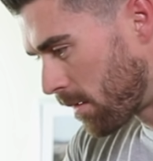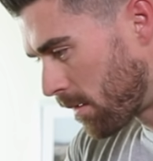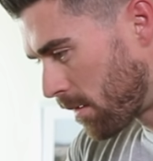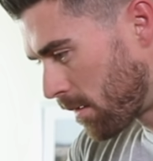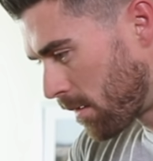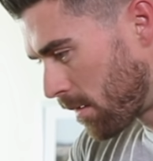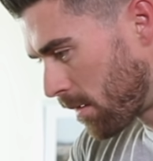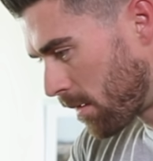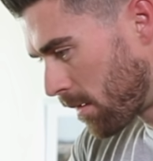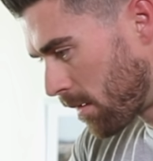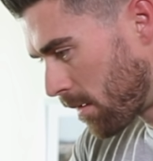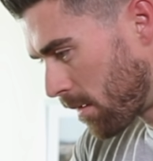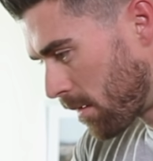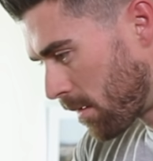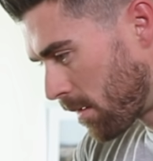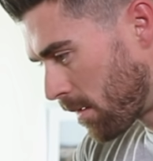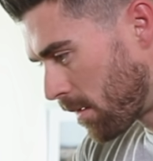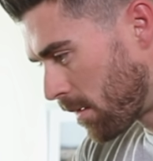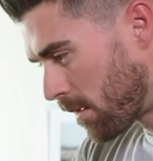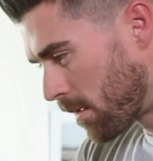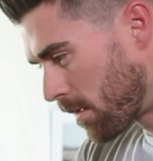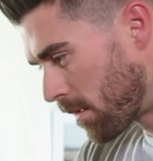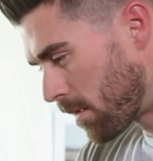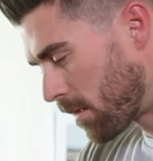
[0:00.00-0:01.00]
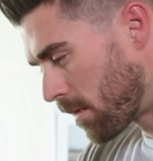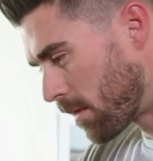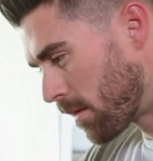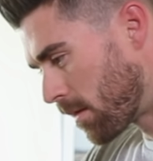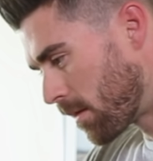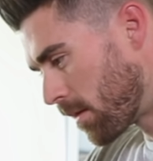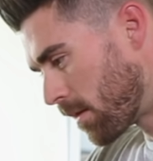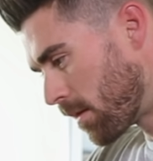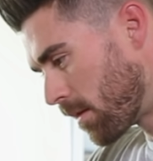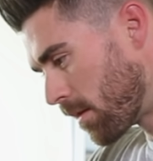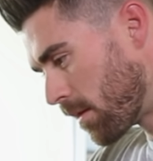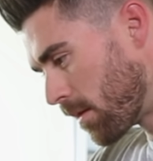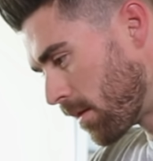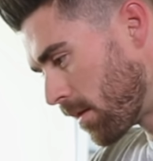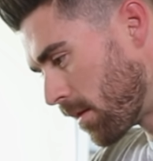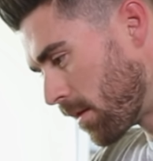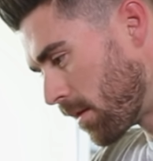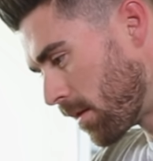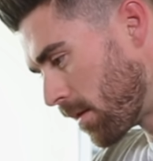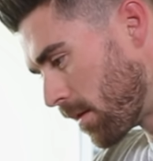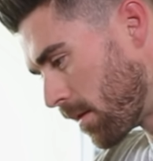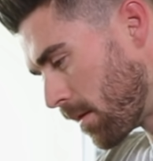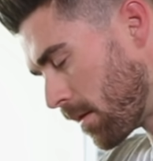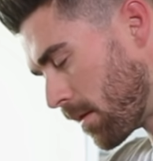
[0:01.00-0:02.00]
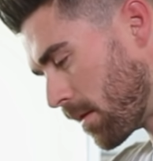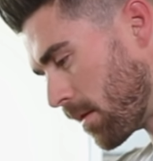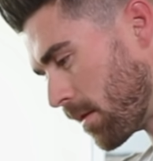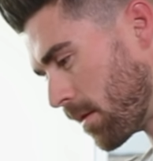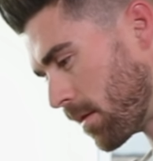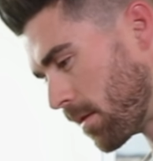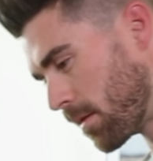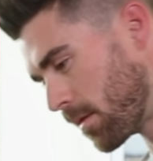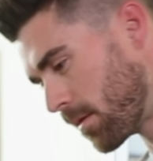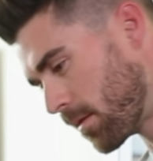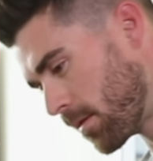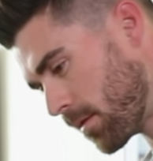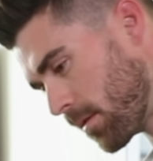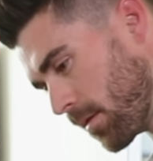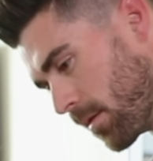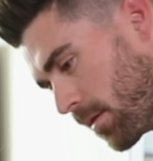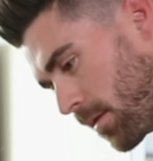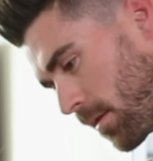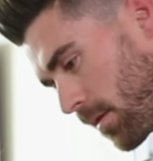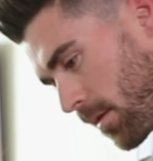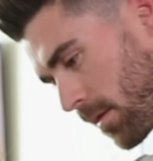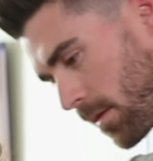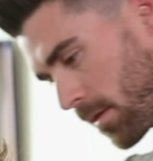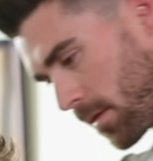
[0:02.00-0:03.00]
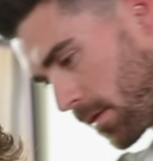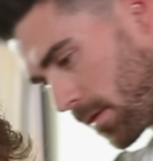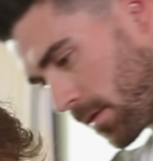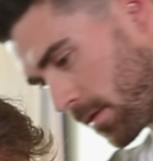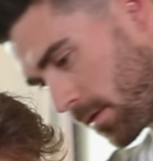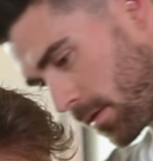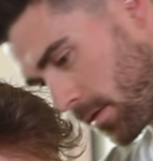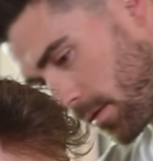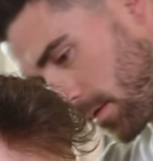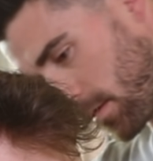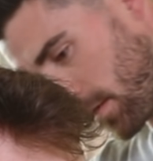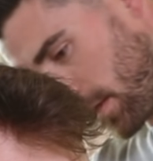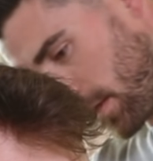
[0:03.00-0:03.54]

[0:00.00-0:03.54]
No words are spoken by the person on screen.